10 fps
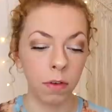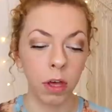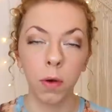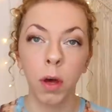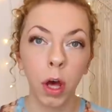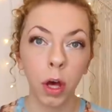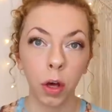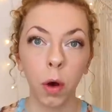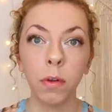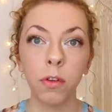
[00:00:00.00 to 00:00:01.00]
for you
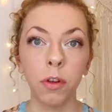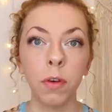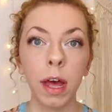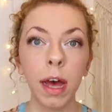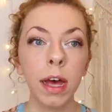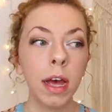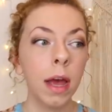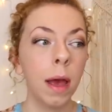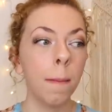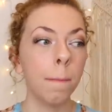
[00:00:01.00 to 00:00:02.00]
go and do that
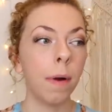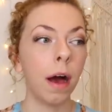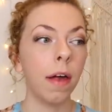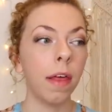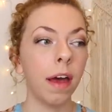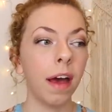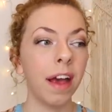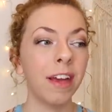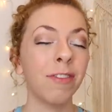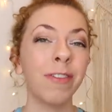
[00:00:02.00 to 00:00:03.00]
but
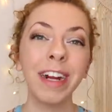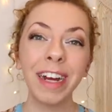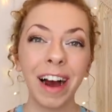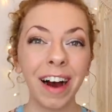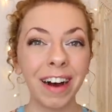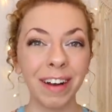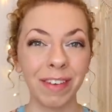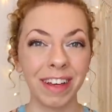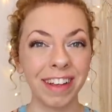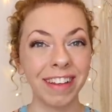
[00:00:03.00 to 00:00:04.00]
it's really hard
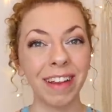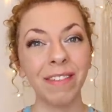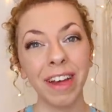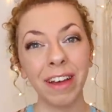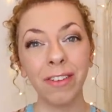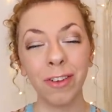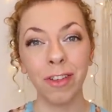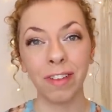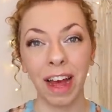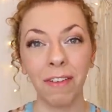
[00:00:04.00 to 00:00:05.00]
because sometimes you
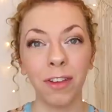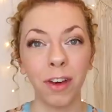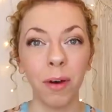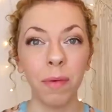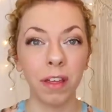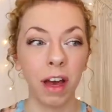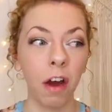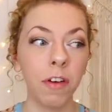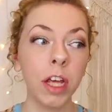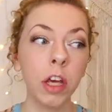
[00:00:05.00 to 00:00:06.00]
just have to go with the
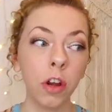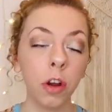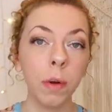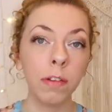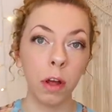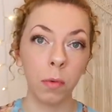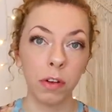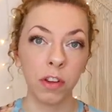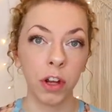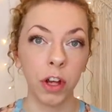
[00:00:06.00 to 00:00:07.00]
current and you don't always know where
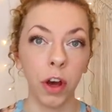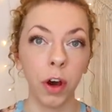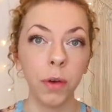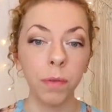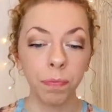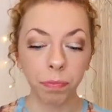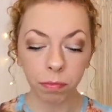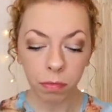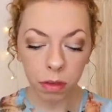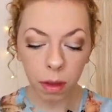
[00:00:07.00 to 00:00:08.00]
it's going to go
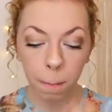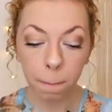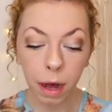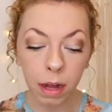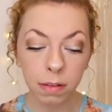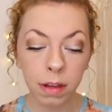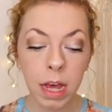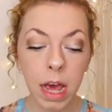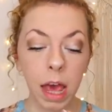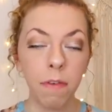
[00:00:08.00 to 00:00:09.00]
but
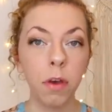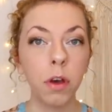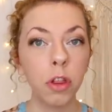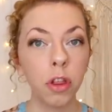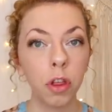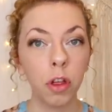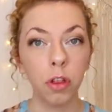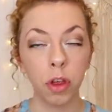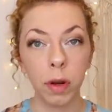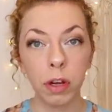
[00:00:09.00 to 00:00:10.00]
if you can
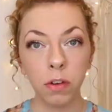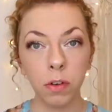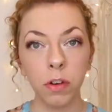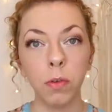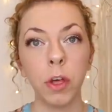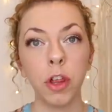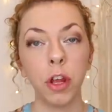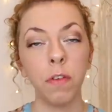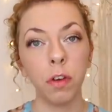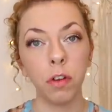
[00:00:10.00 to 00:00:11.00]
tune into your
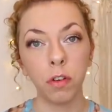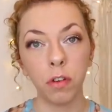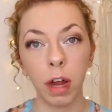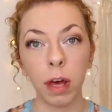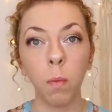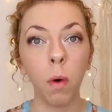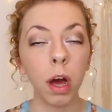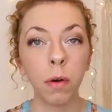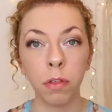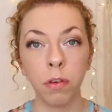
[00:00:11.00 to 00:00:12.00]
intuition, if you can like
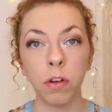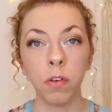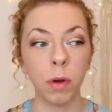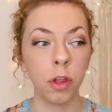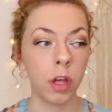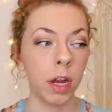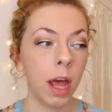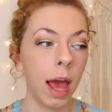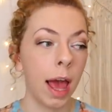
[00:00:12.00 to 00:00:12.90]
work with your intuition